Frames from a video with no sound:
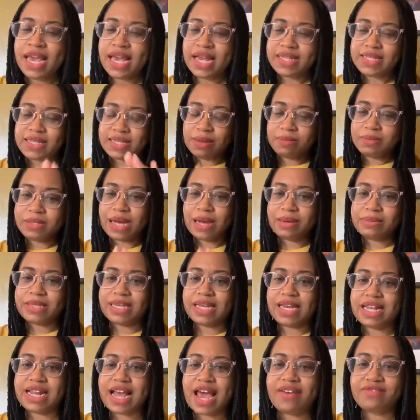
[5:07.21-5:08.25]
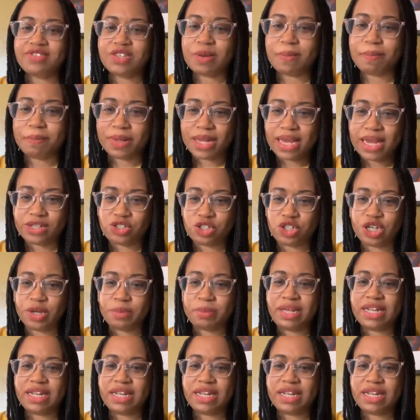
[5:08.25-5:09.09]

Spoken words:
And sometimes it can have some blanching,